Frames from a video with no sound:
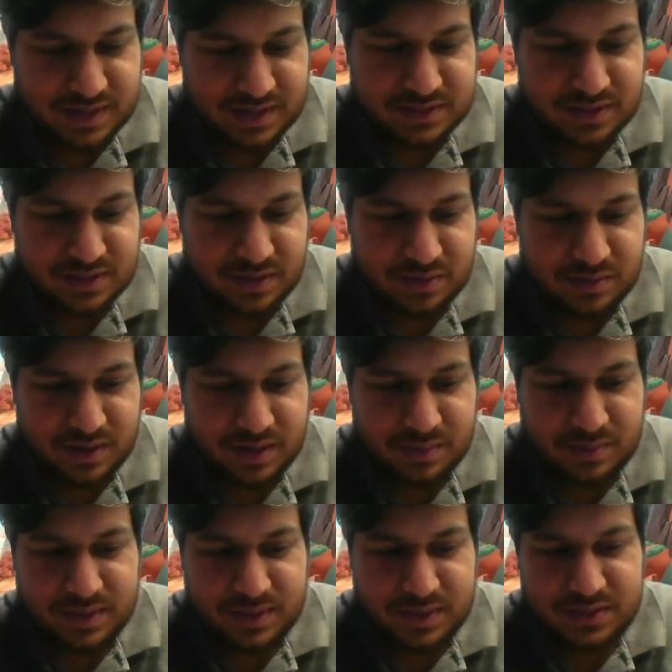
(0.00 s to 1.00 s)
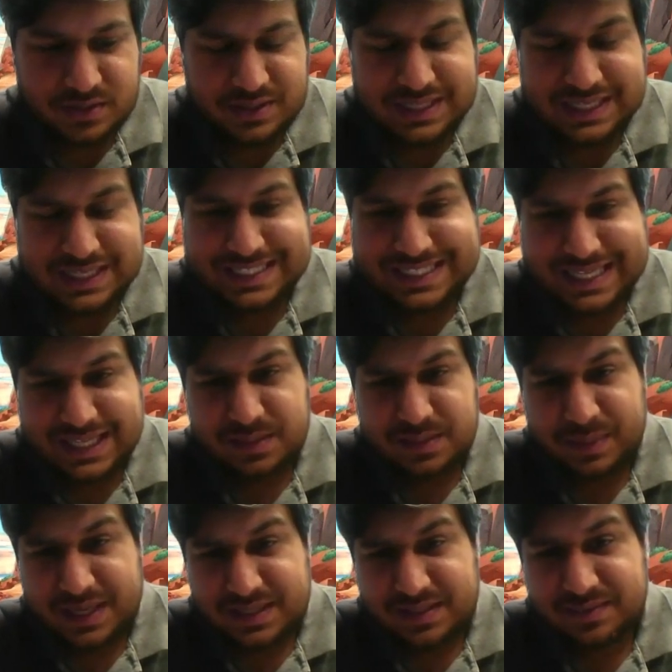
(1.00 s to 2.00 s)
So what we're going to do is look at the stats,
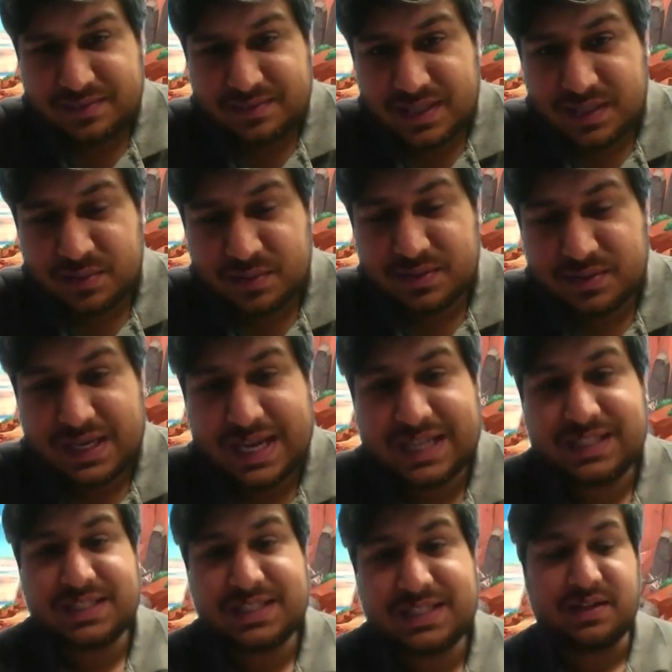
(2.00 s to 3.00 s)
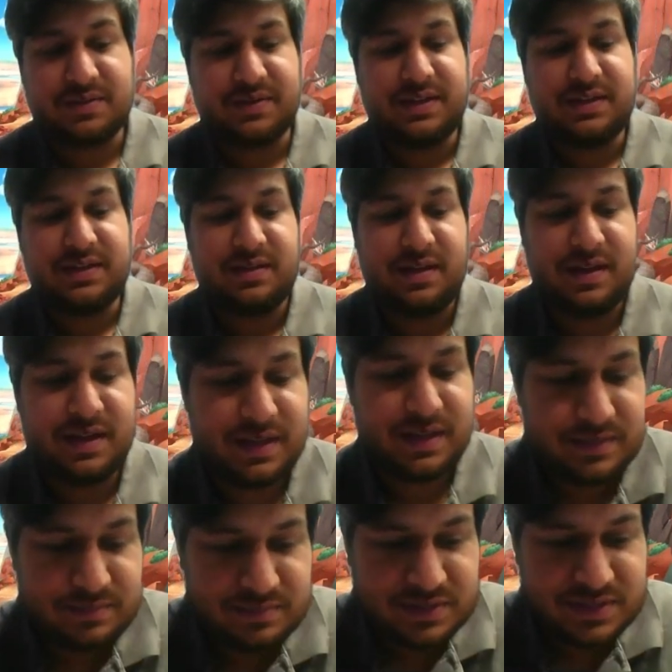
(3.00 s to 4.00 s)
passive skills, and the sync grid,
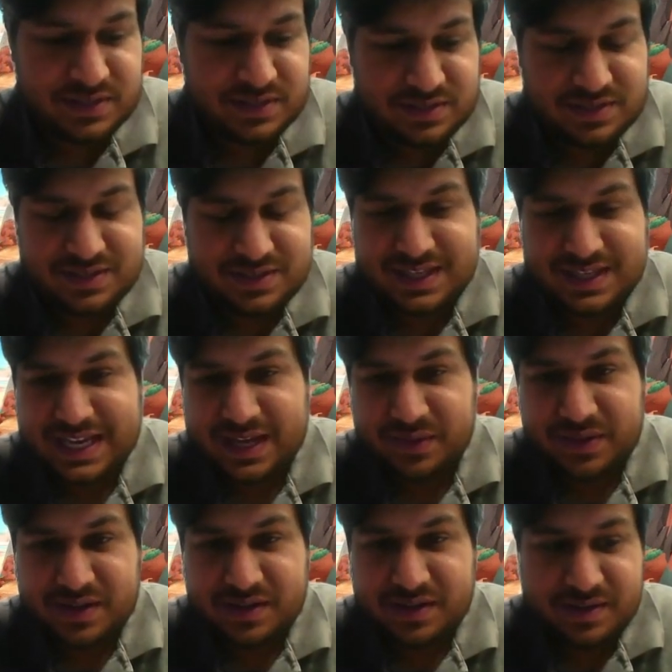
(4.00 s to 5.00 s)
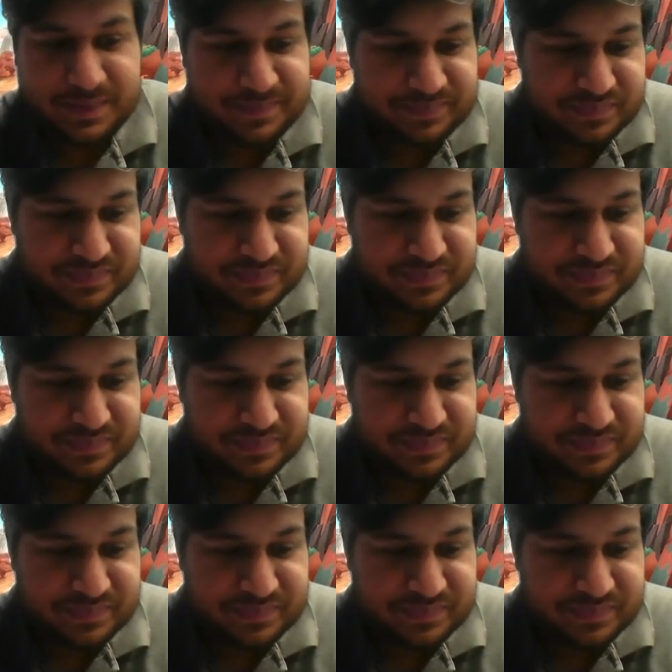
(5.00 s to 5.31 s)
and just to see how they are.